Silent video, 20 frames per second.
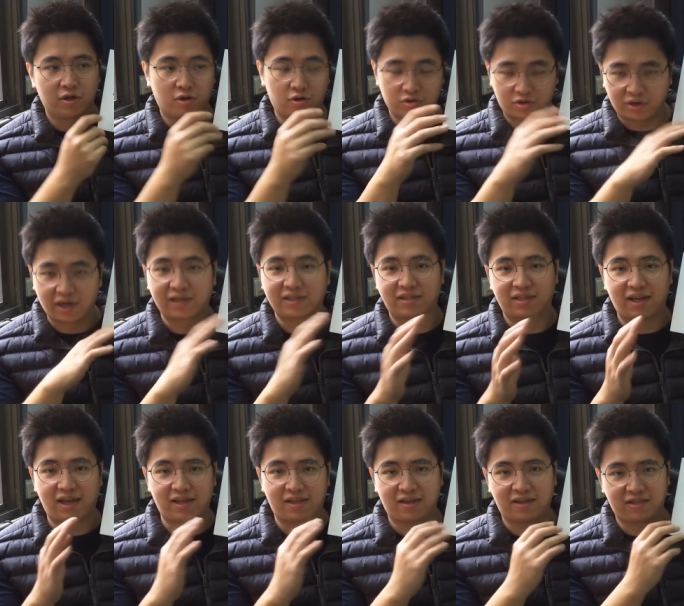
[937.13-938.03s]
which
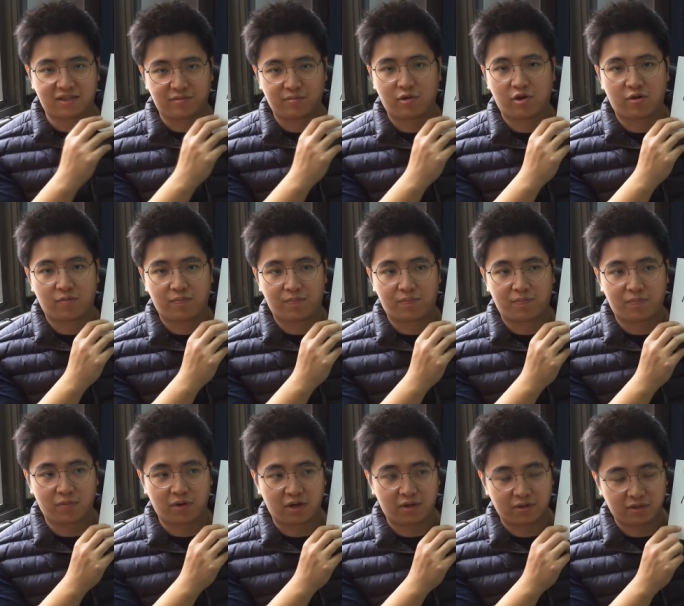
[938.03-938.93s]
translator is more
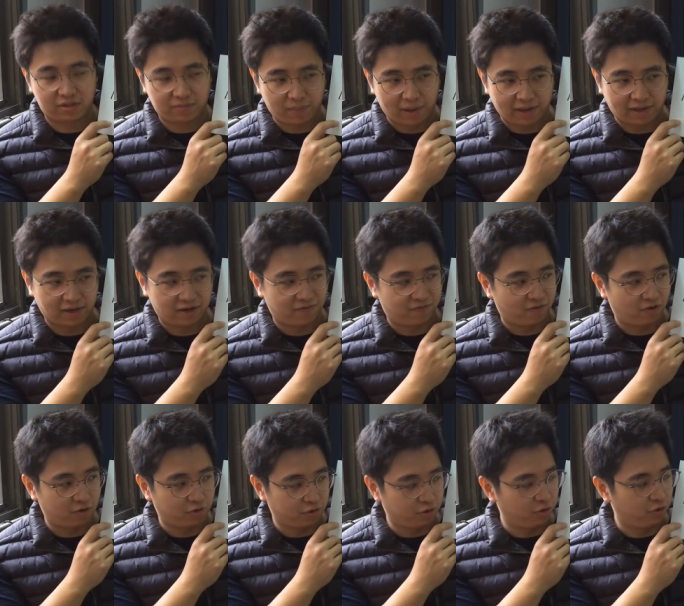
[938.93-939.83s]
uh, is better
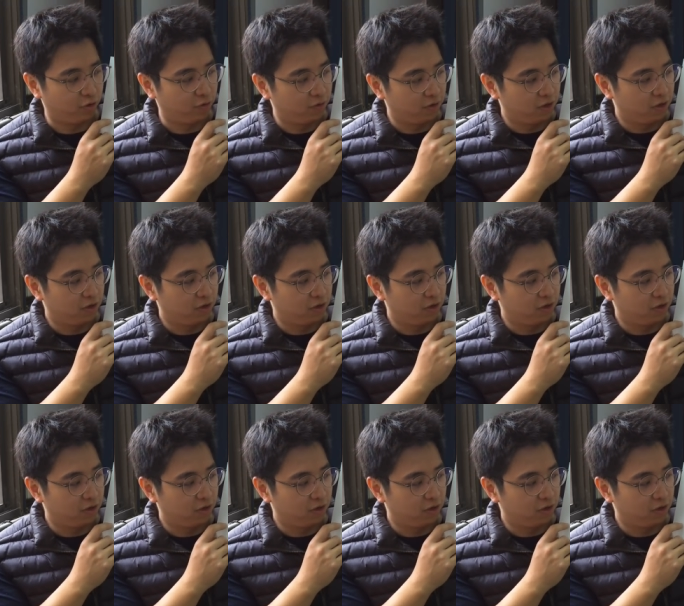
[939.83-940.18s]
for you?